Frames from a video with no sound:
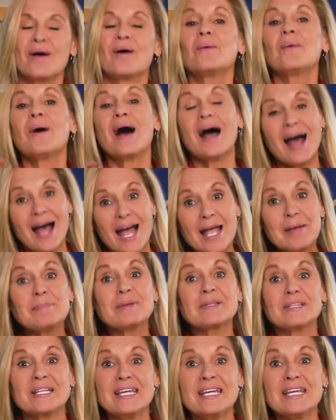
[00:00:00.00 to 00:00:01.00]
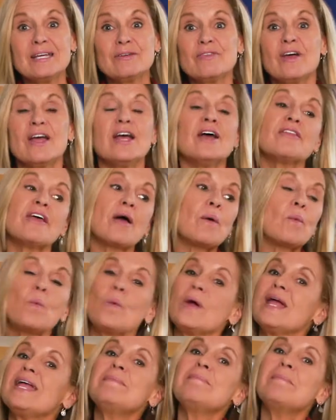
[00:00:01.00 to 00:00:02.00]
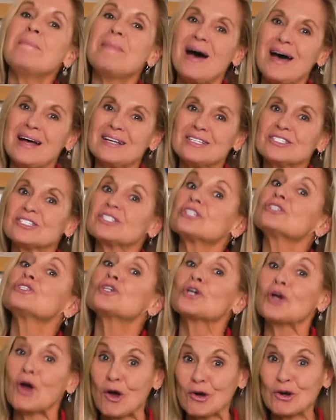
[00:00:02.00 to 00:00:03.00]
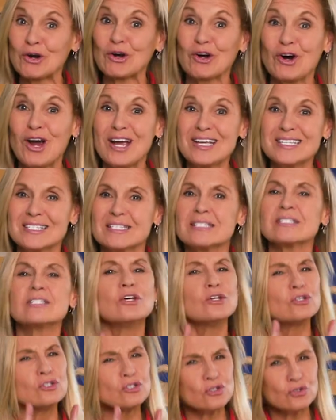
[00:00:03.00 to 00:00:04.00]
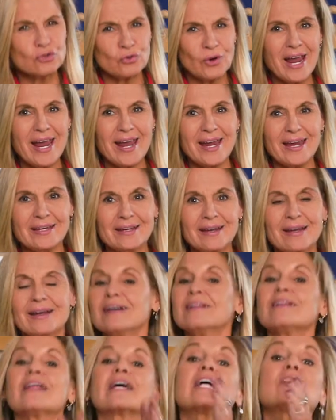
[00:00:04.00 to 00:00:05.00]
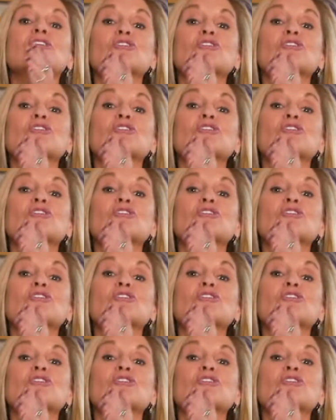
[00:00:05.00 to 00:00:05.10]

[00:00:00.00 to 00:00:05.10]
Well, I believe that we must, to conquer crisis, train like a